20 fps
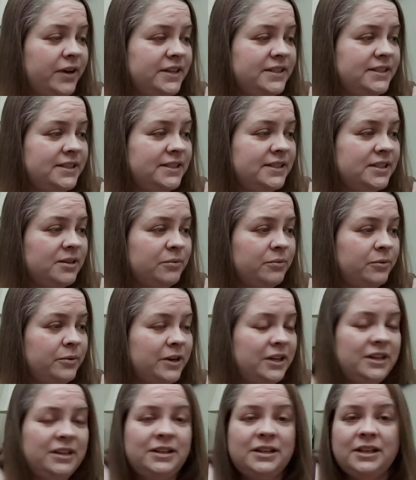I see
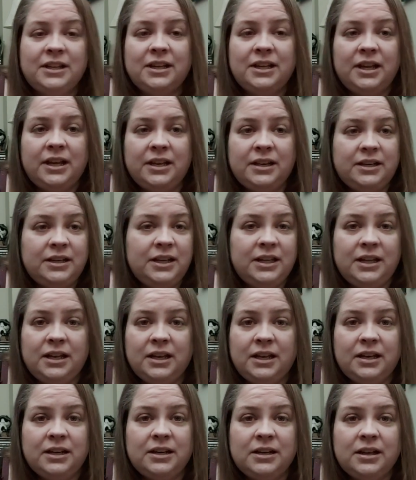someone in
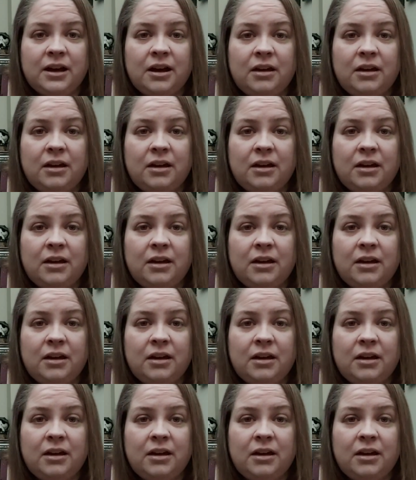need,